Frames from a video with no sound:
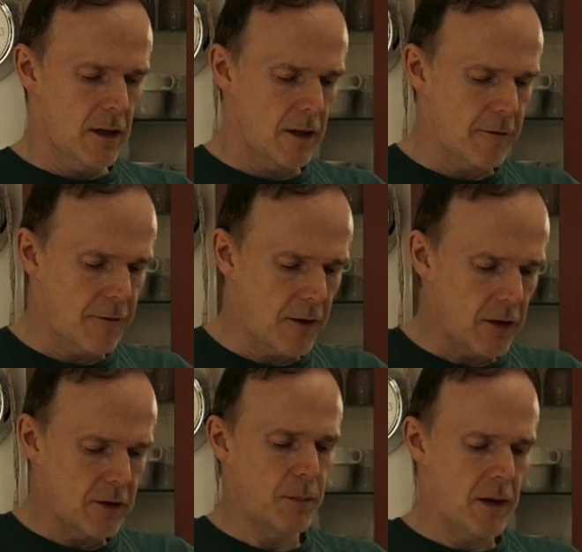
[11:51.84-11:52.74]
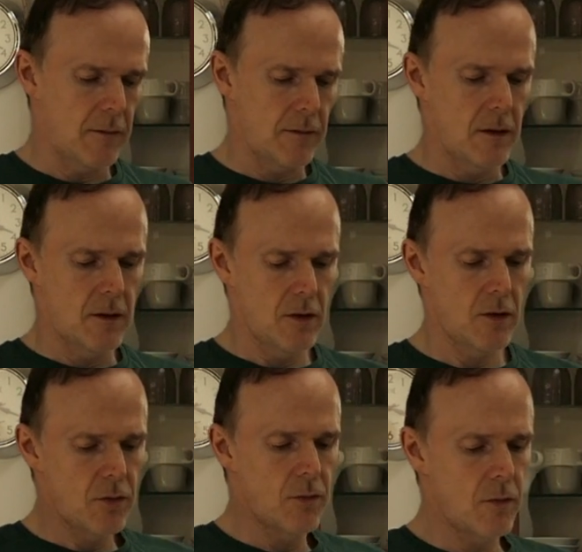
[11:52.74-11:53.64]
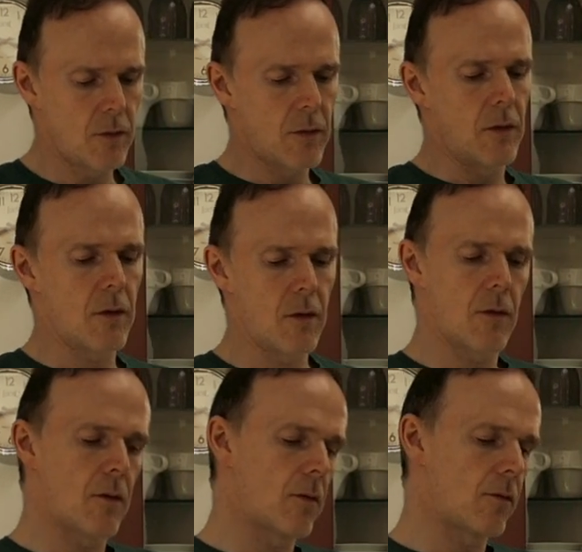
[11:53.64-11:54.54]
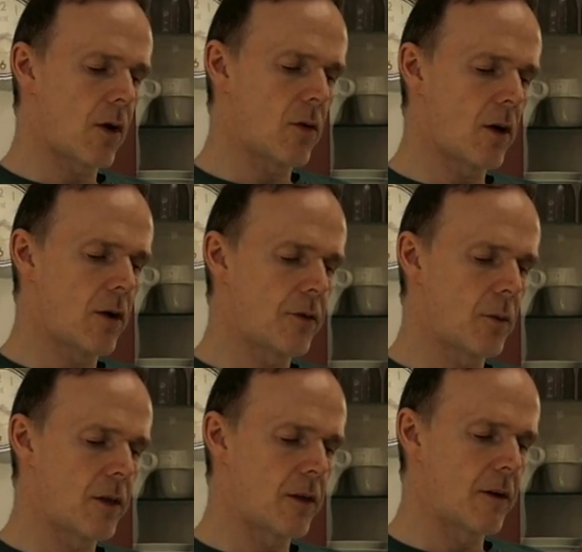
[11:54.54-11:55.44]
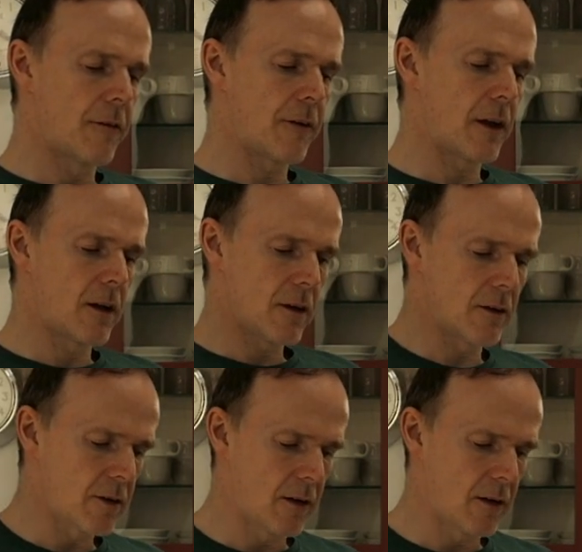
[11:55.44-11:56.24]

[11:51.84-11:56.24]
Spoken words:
And the first bit, you just roll over with your fingers,